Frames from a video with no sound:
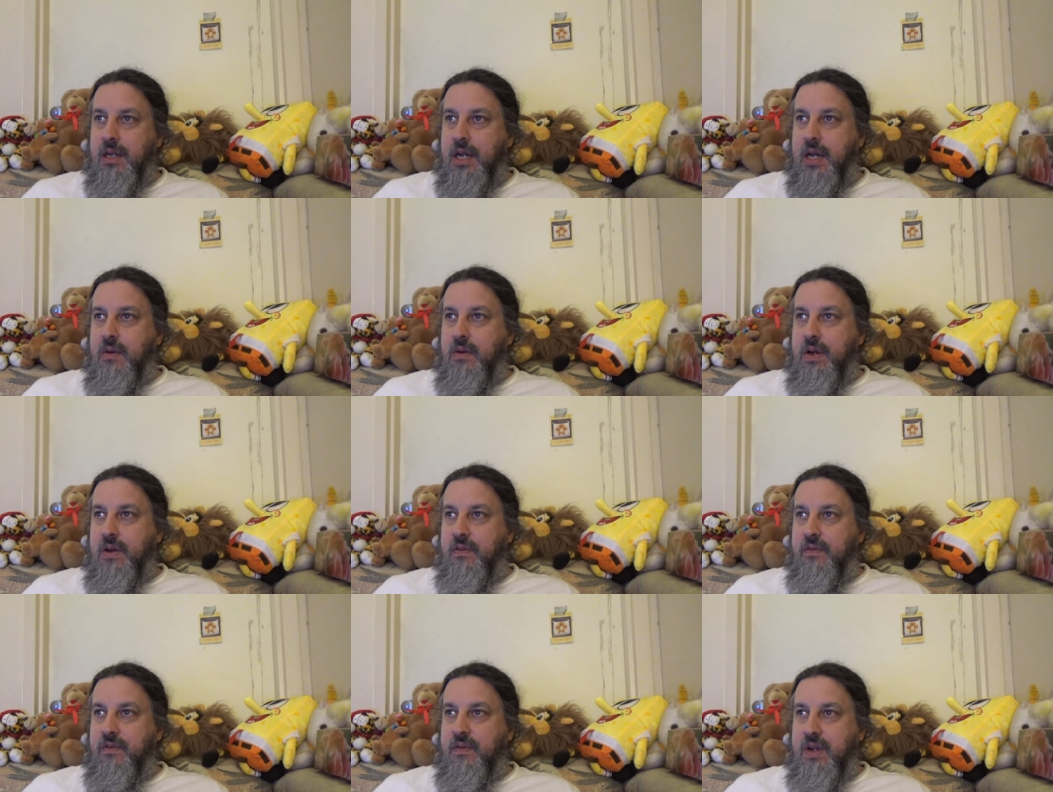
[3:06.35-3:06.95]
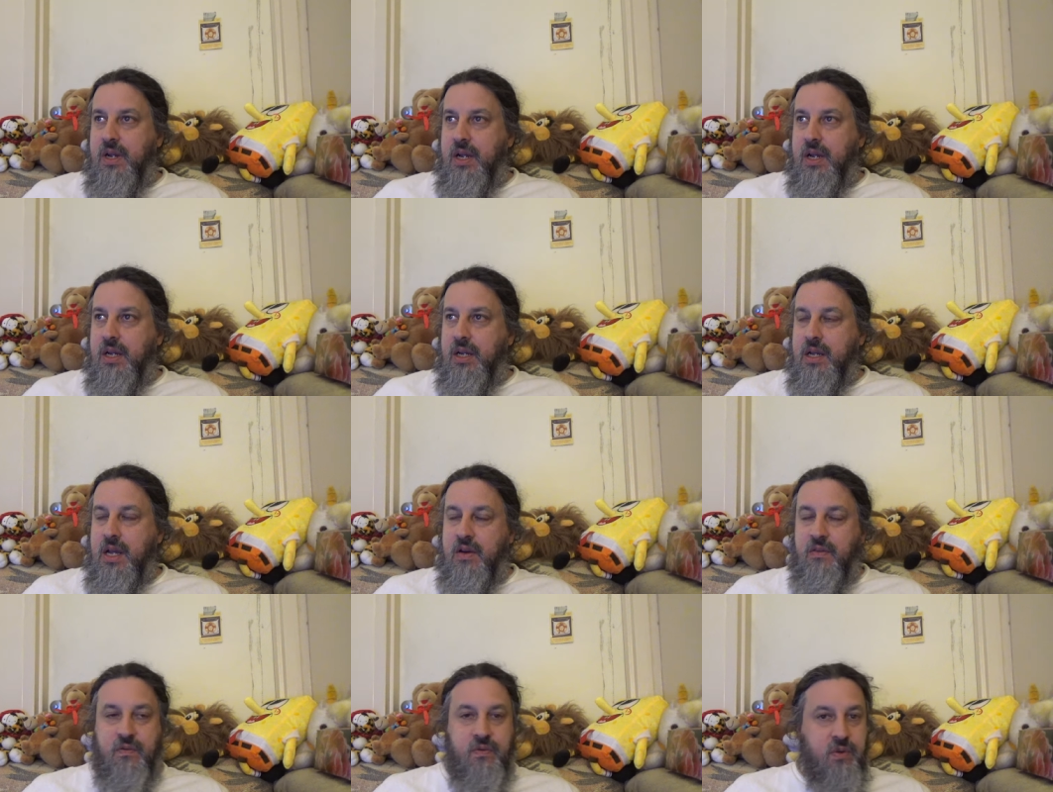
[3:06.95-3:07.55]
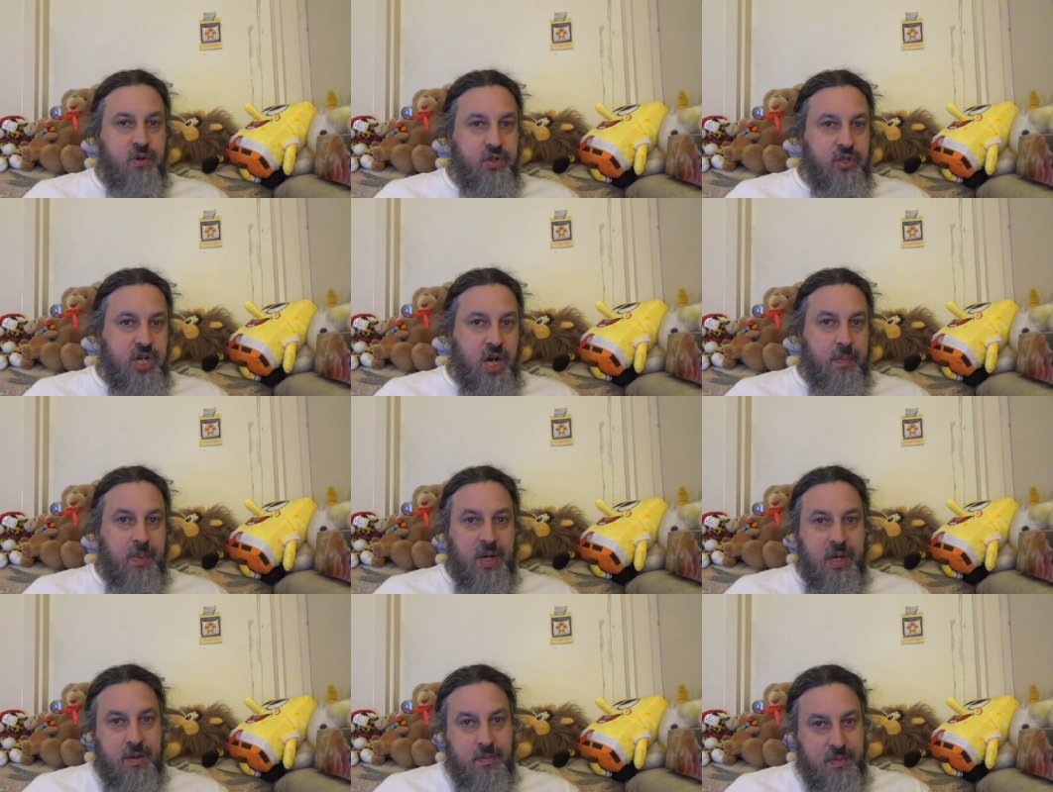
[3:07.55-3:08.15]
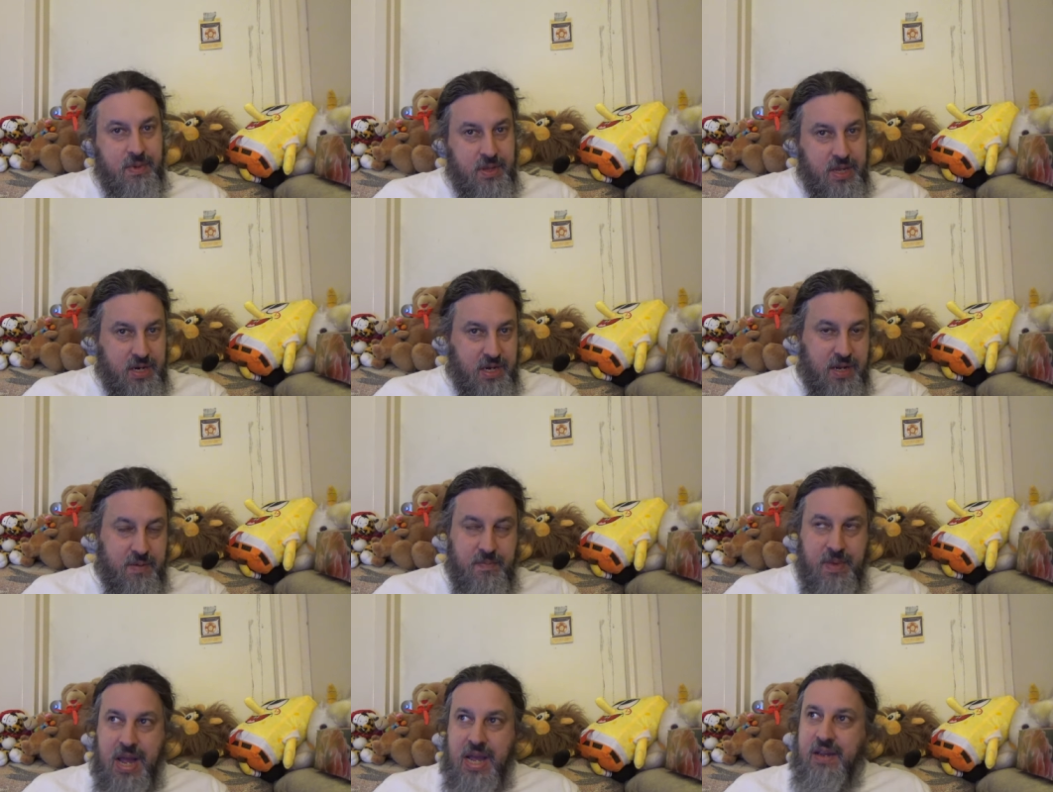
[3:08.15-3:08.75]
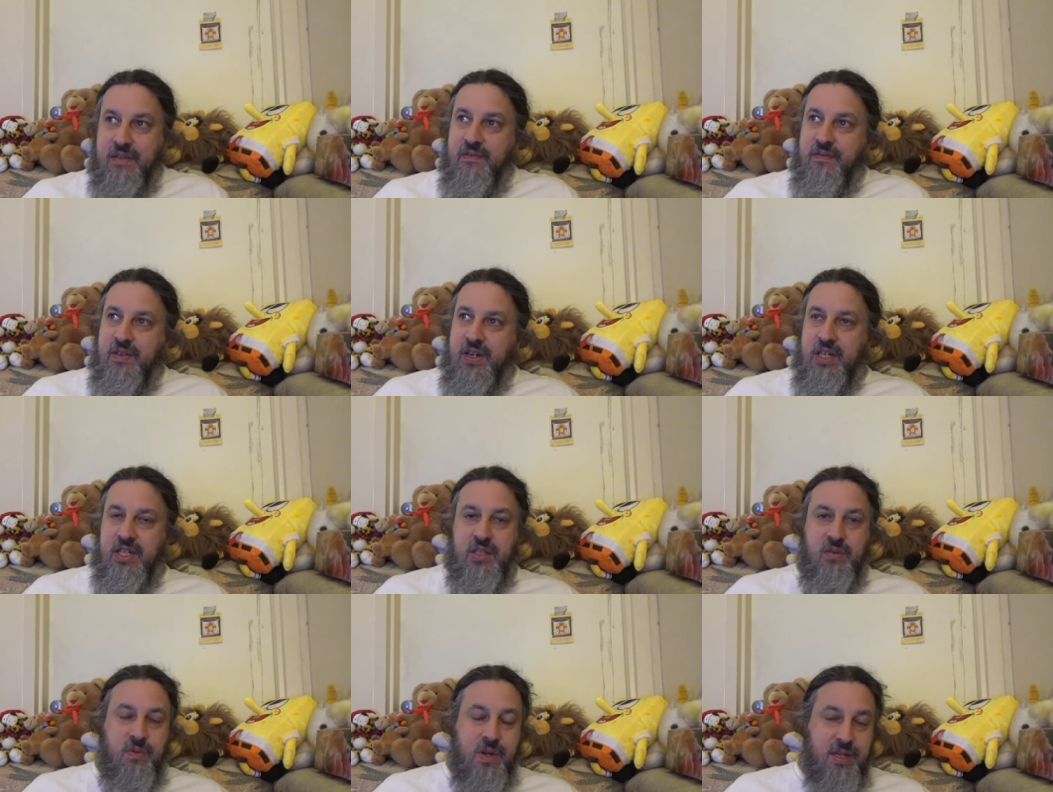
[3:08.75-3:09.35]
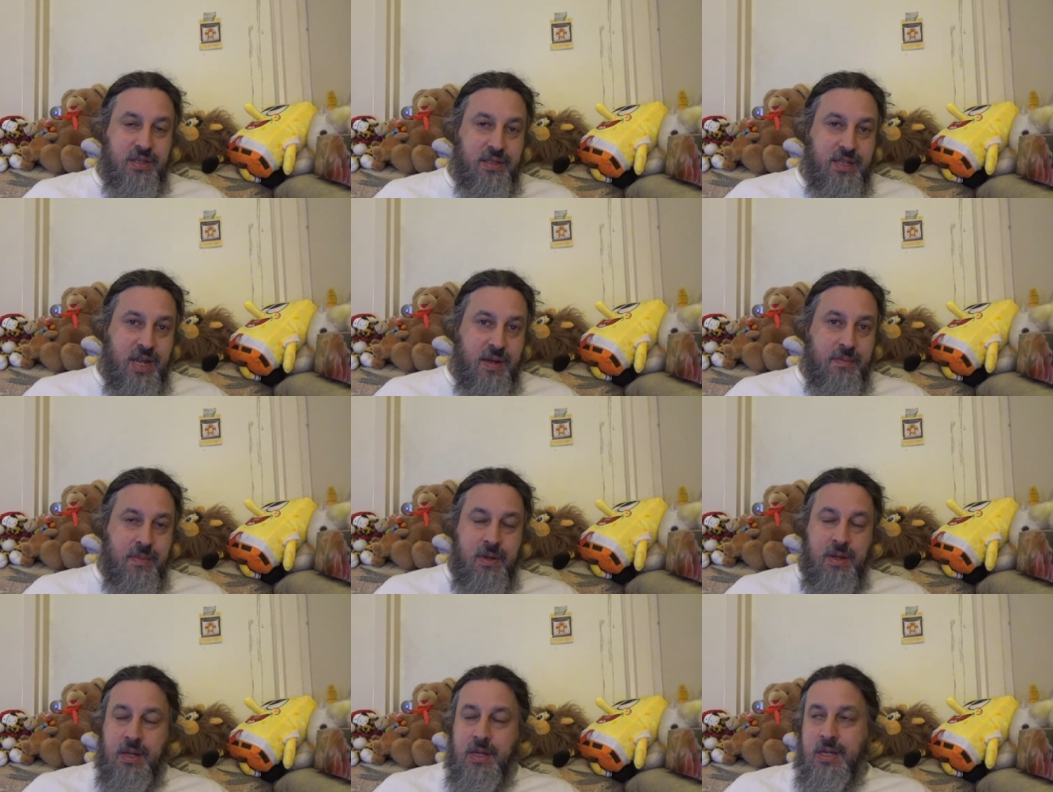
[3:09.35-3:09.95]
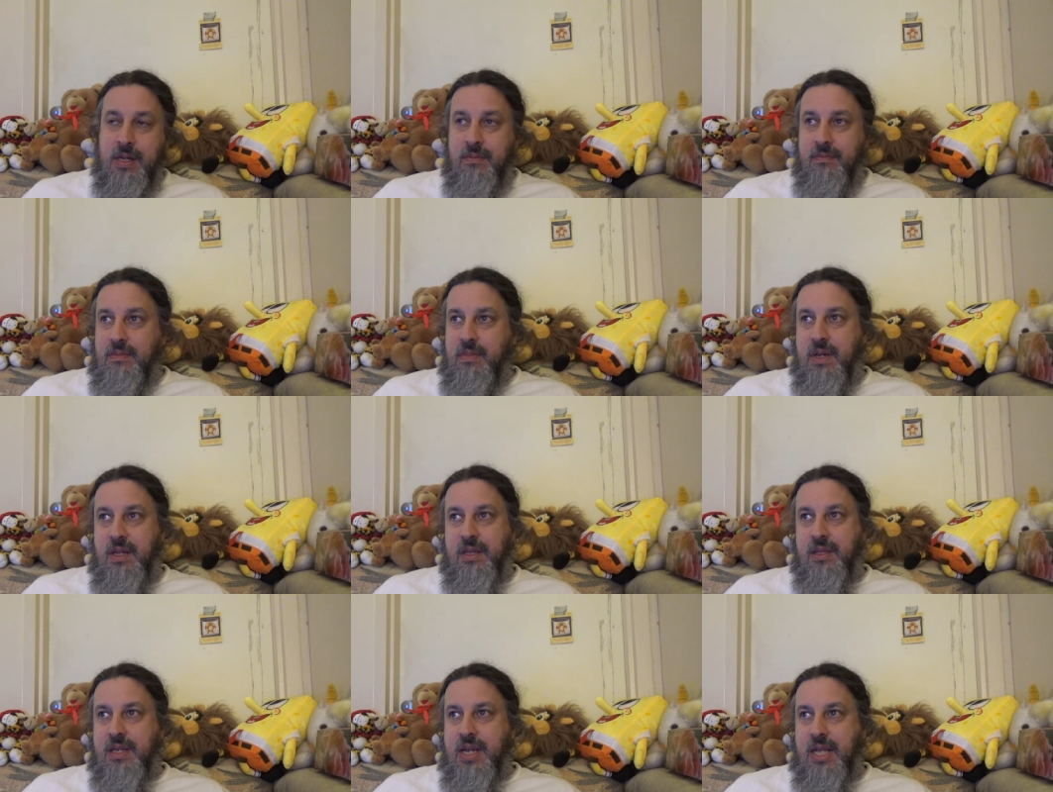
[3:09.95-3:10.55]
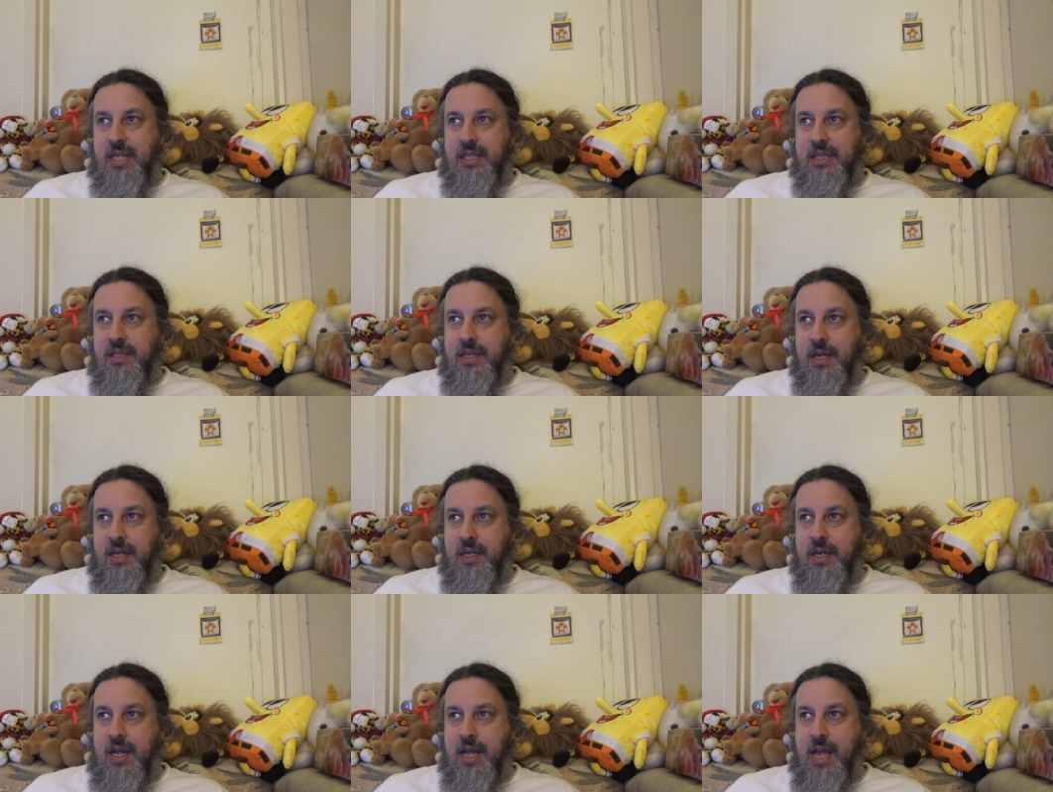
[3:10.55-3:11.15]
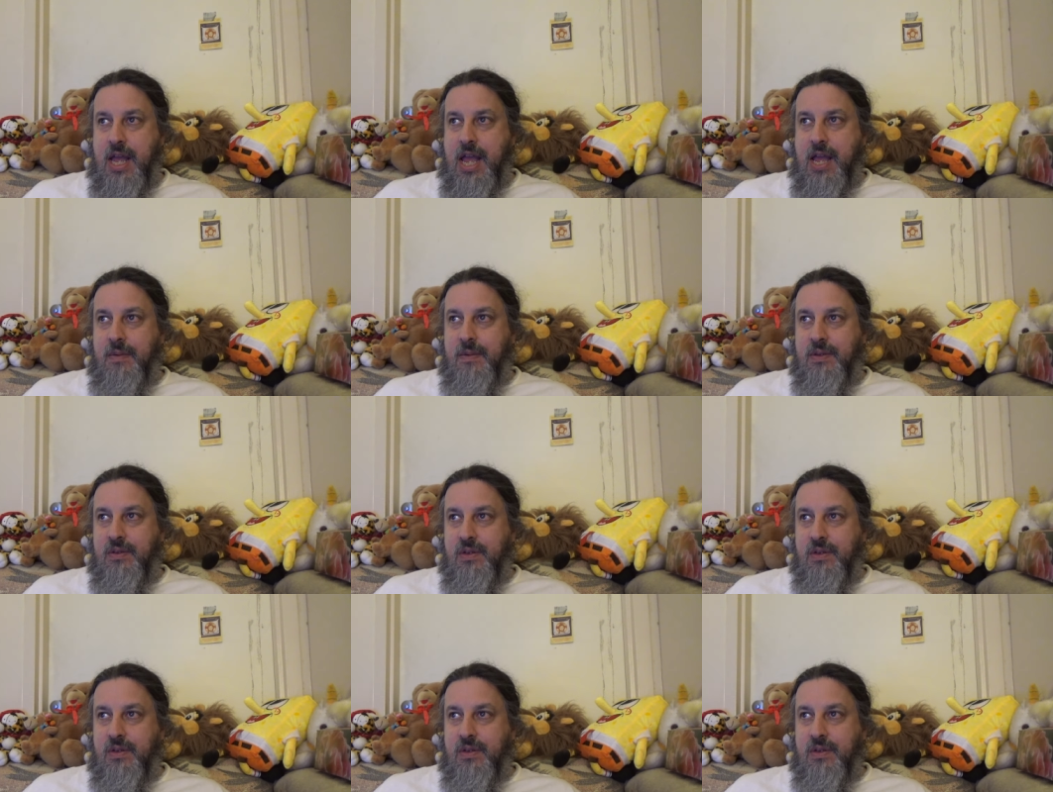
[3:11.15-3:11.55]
I would have gone food shopping and then come back and finish the rest up, but that's not going to happen.